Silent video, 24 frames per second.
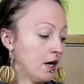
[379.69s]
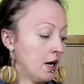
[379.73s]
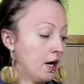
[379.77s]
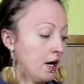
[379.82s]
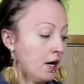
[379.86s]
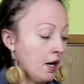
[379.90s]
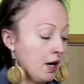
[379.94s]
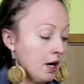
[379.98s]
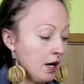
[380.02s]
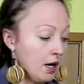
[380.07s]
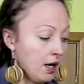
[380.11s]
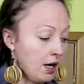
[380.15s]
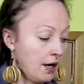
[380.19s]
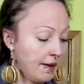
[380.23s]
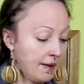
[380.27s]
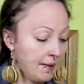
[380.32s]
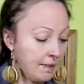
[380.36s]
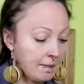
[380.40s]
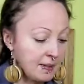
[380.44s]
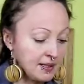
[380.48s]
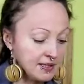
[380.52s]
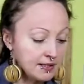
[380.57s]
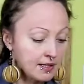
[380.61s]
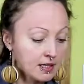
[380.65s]

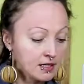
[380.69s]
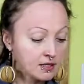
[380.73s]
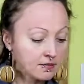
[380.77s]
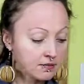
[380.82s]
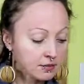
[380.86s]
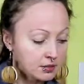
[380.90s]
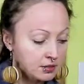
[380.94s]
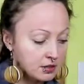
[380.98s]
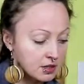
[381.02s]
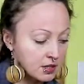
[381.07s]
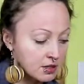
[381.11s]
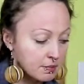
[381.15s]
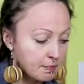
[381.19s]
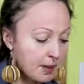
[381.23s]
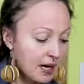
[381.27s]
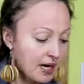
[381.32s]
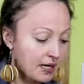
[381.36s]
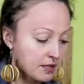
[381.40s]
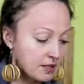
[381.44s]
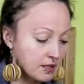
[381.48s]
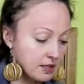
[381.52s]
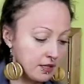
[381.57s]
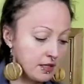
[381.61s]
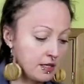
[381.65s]
But as for the
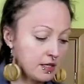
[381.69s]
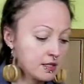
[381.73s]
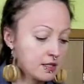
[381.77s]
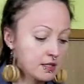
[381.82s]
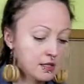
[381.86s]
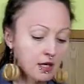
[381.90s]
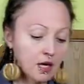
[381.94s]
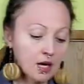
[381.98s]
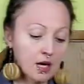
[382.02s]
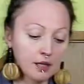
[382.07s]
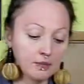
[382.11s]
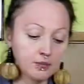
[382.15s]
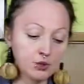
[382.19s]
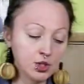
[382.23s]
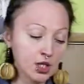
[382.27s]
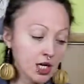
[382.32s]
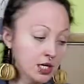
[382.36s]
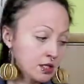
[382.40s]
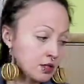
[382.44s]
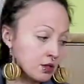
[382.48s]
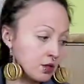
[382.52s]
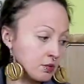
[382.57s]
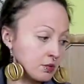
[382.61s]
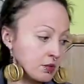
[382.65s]
spices, I'm
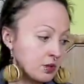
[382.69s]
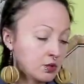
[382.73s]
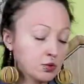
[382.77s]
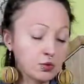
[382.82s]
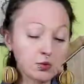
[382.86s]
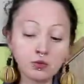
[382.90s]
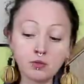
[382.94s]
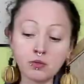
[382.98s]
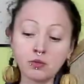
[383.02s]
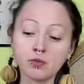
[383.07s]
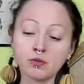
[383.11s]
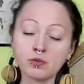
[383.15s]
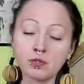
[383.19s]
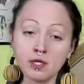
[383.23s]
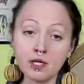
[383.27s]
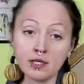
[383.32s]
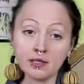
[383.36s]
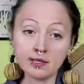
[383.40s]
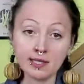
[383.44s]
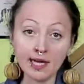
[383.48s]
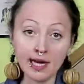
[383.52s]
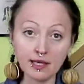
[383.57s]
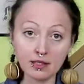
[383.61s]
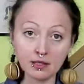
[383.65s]
just going to use
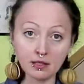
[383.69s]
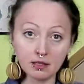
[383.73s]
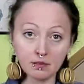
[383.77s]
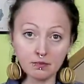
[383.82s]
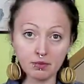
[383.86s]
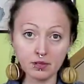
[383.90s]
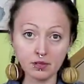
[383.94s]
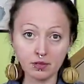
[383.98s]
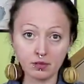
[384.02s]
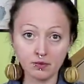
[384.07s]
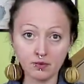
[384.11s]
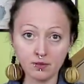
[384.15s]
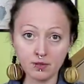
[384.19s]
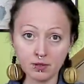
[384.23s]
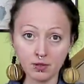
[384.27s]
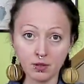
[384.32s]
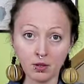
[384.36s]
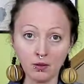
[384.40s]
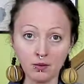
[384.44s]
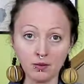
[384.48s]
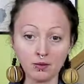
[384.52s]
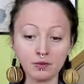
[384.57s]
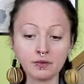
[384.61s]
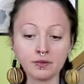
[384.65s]
a tiny bit of
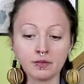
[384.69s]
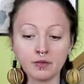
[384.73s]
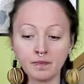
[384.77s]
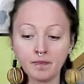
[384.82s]
salt,